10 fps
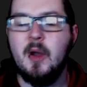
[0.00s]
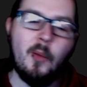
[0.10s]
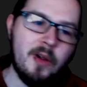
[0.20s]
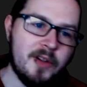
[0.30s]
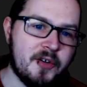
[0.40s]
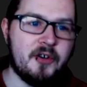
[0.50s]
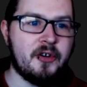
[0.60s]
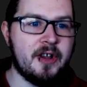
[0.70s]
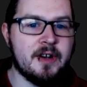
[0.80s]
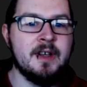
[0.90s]
We're also going to
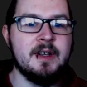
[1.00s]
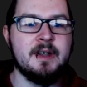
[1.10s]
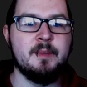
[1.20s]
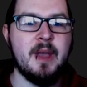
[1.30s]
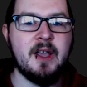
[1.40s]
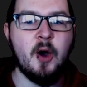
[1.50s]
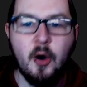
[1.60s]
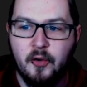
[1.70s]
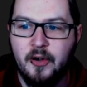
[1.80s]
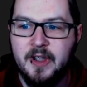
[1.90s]
try and make
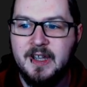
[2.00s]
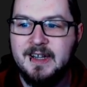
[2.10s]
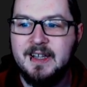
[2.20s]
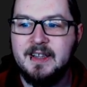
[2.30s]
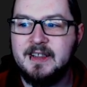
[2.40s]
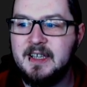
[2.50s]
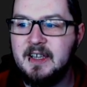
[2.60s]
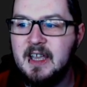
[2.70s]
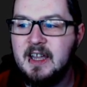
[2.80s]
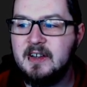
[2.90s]
Hungary
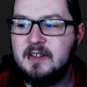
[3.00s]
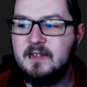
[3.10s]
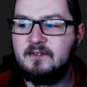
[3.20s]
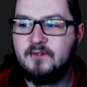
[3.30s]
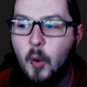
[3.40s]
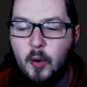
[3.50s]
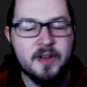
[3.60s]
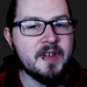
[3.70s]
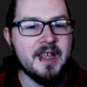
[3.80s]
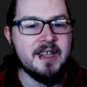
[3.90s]
the
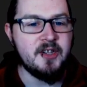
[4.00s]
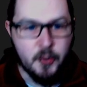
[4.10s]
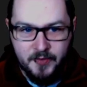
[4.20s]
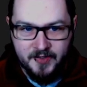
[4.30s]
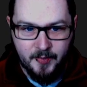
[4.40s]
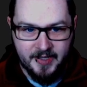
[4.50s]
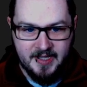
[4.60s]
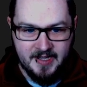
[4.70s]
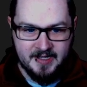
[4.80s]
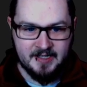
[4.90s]
force it used to be,